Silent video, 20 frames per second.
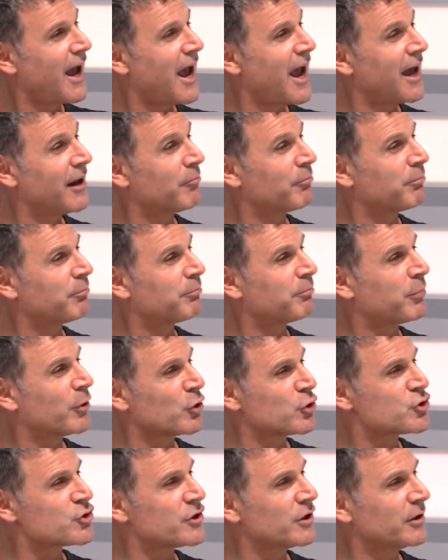and
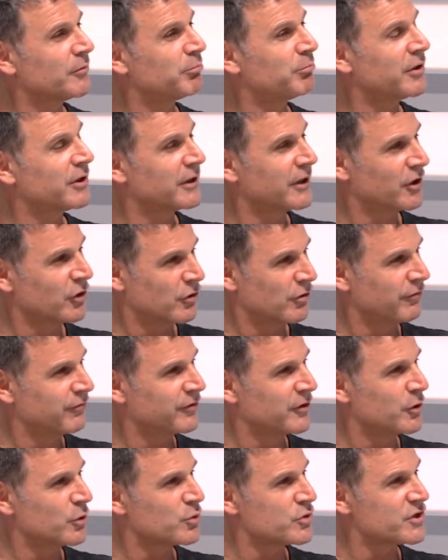personal political
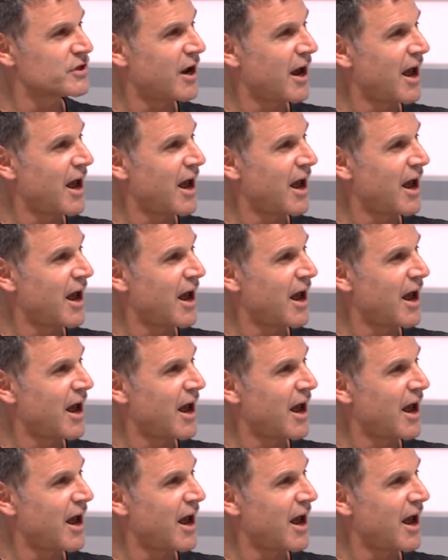views